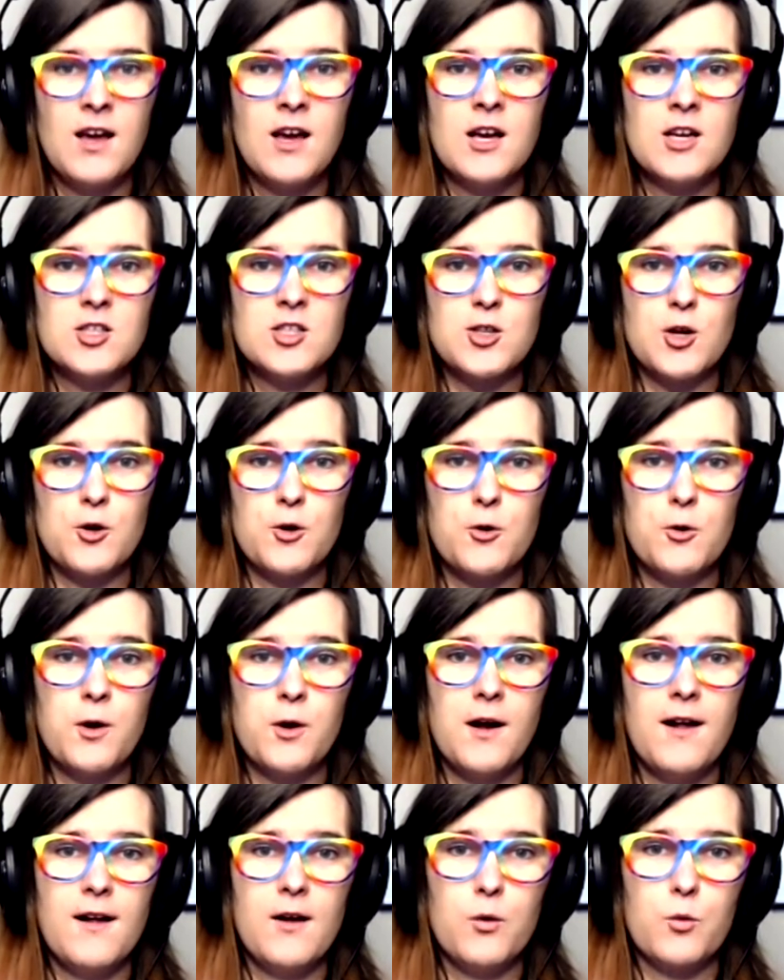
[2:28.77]
So
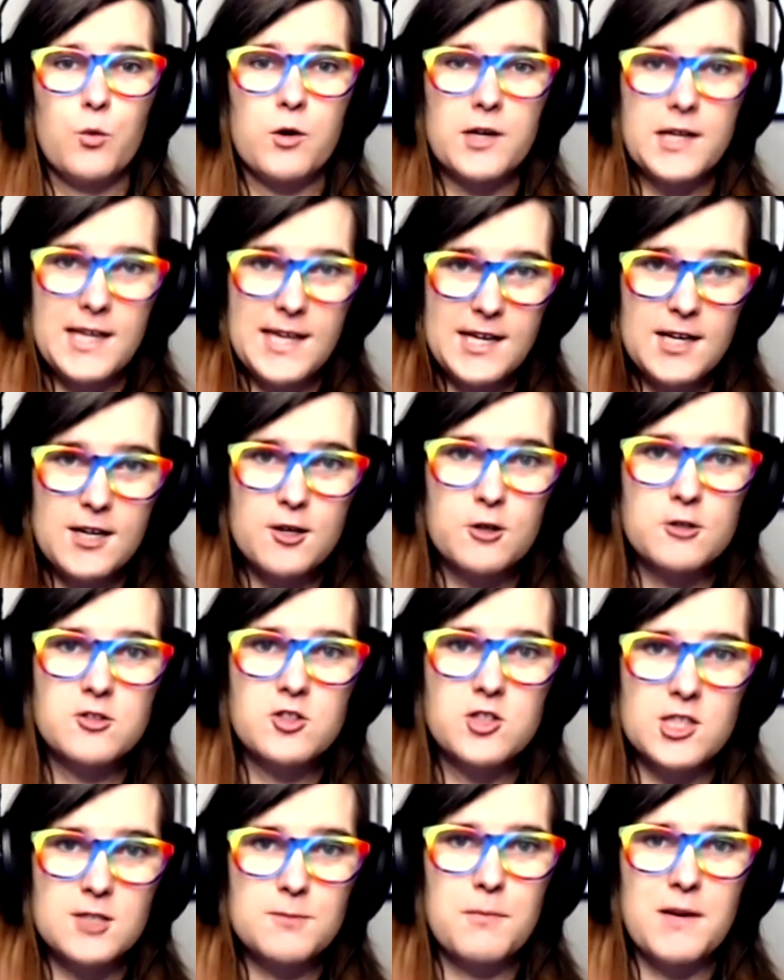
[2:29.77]
we're here
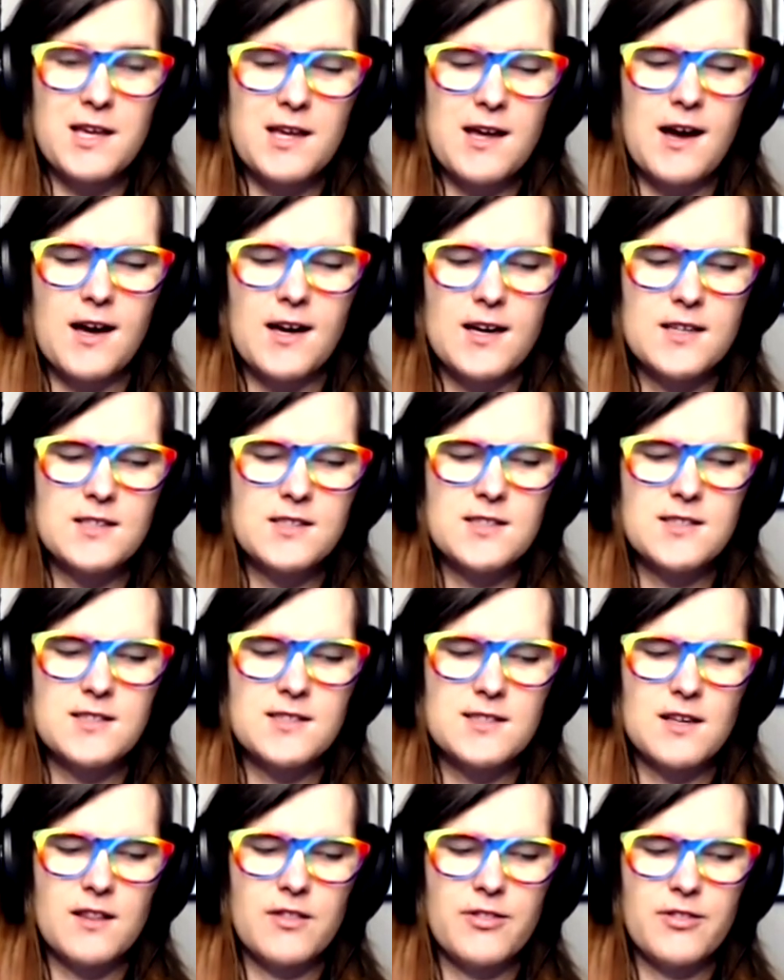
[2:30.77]
just
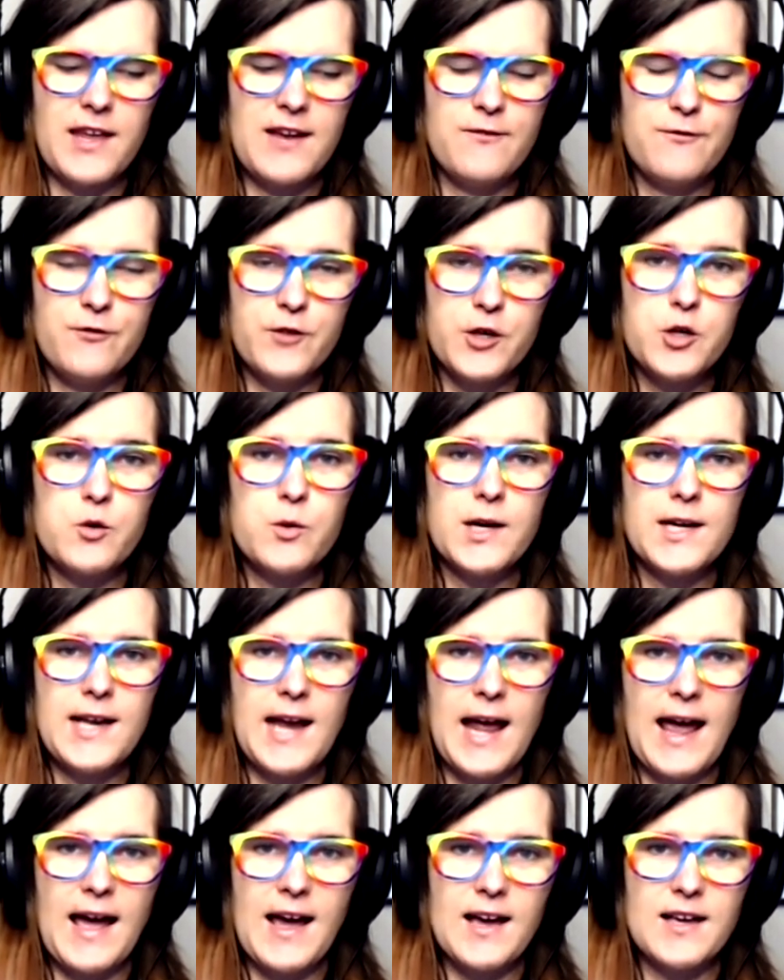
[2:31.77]
because they view it
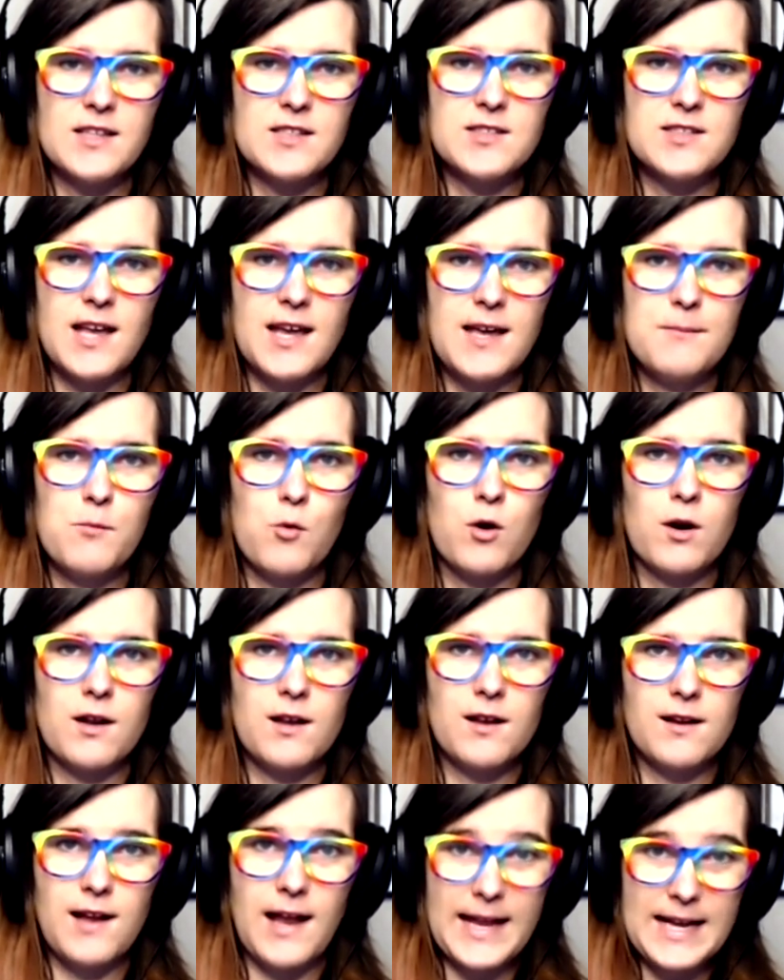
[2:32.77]
as a more
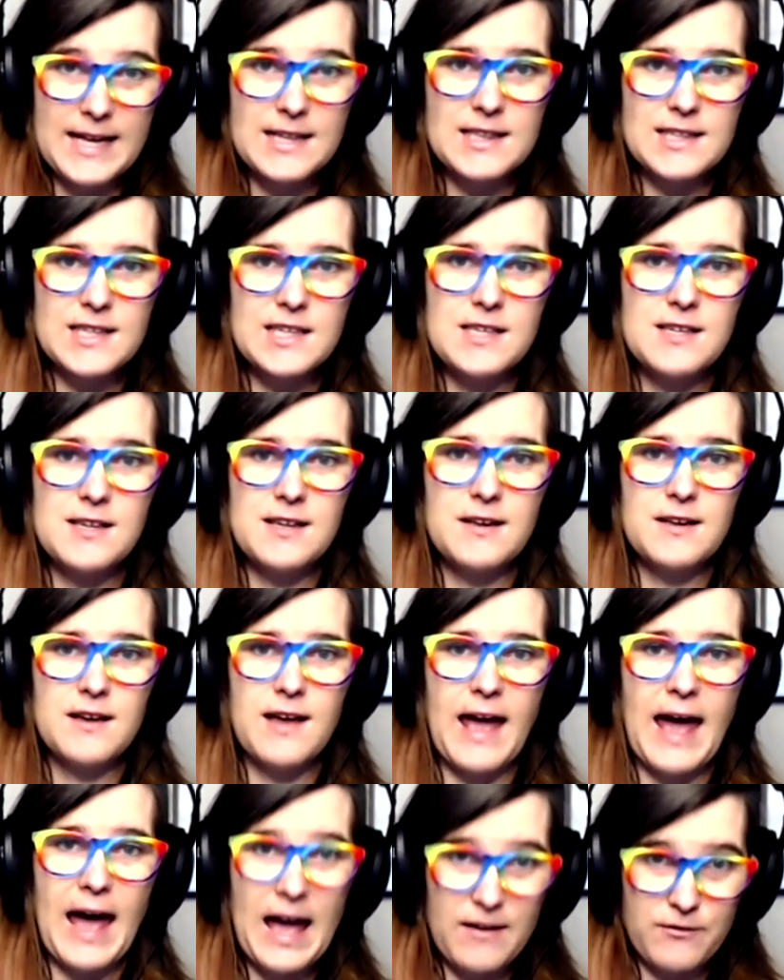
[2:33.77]
likely
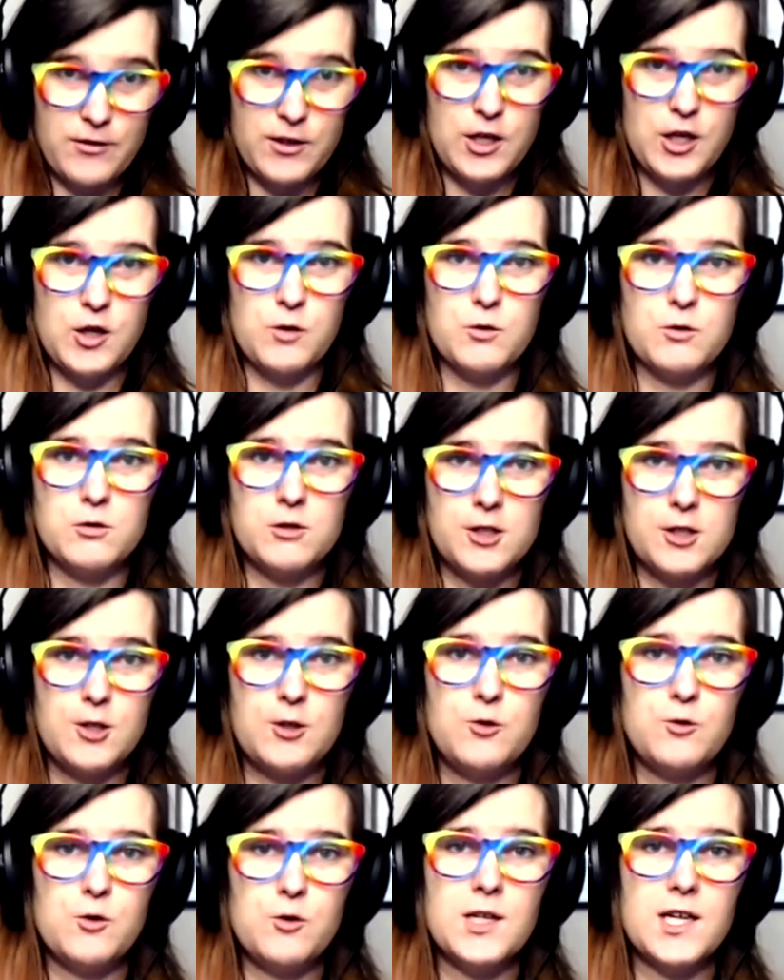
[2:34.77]
avenue
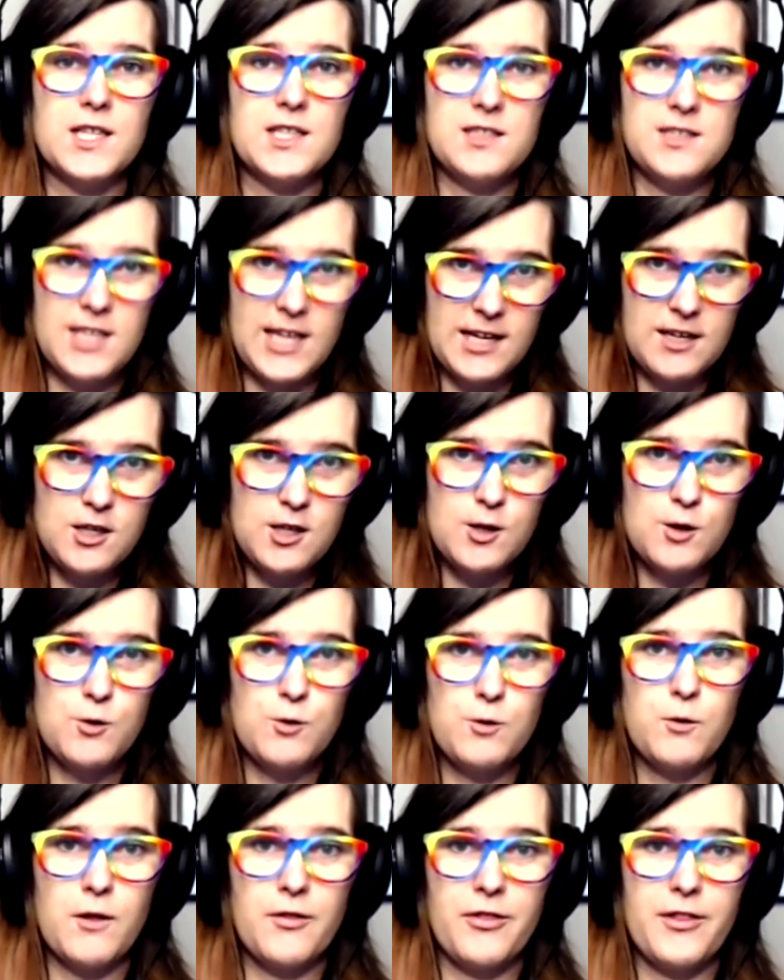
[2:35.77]
to
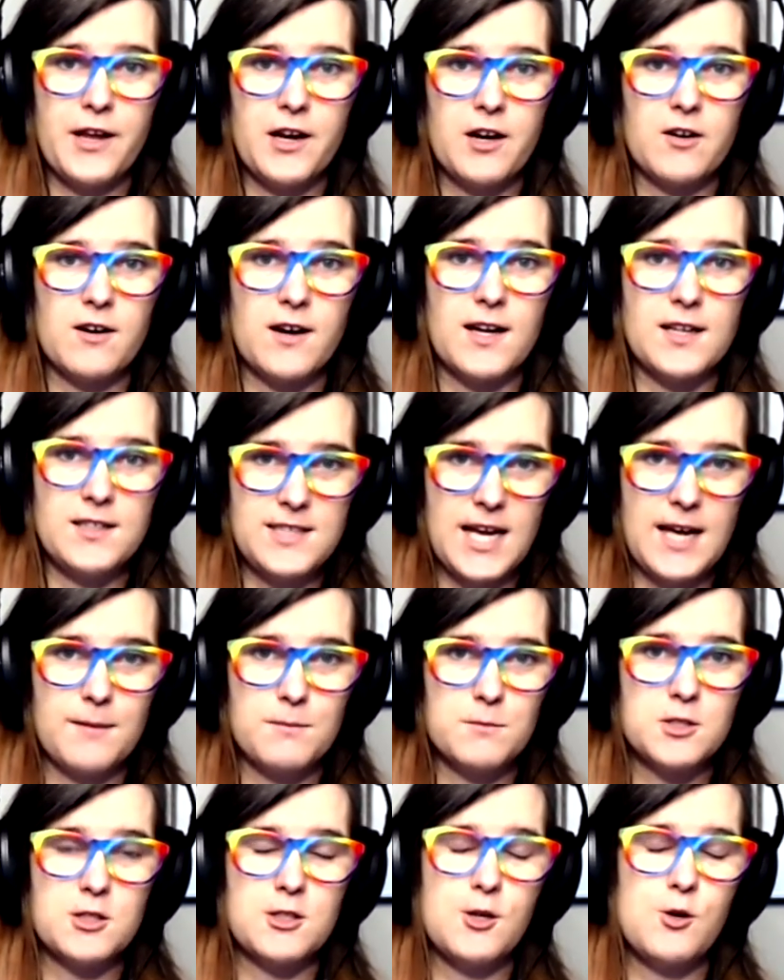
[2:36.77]
continue their
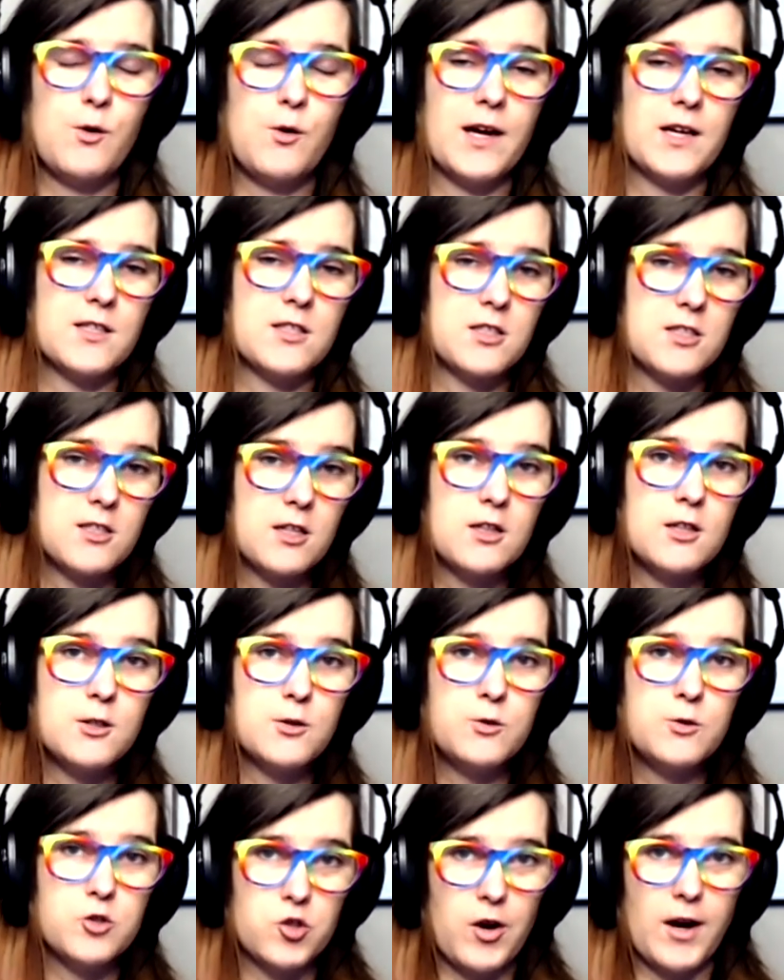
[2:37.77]
attempts to
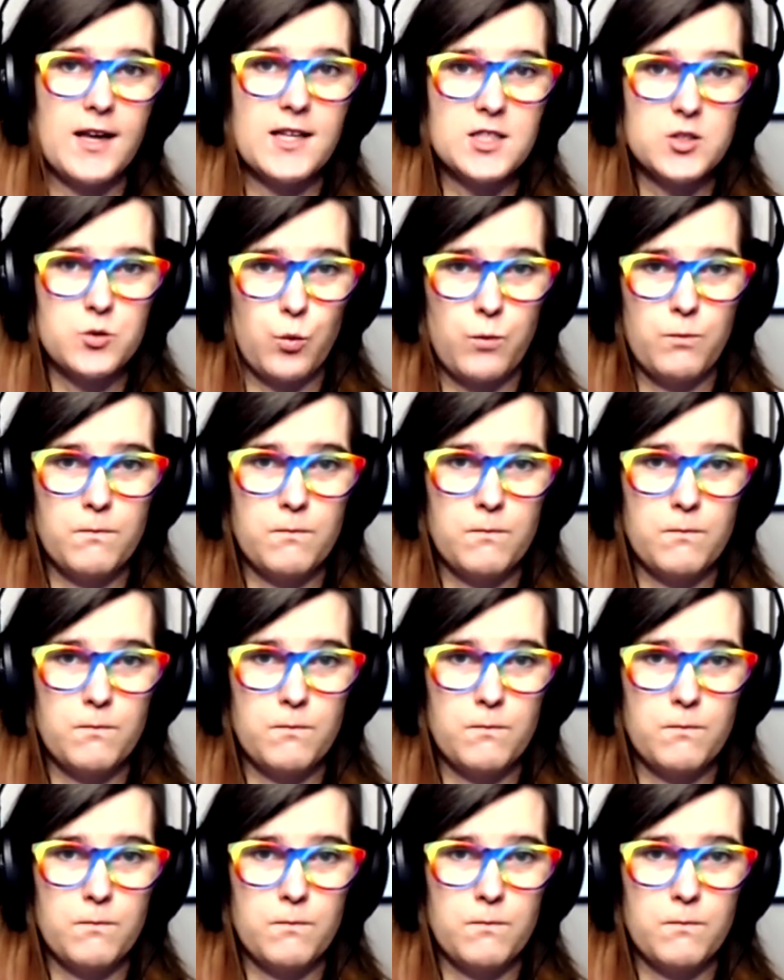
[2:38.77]
exclude trans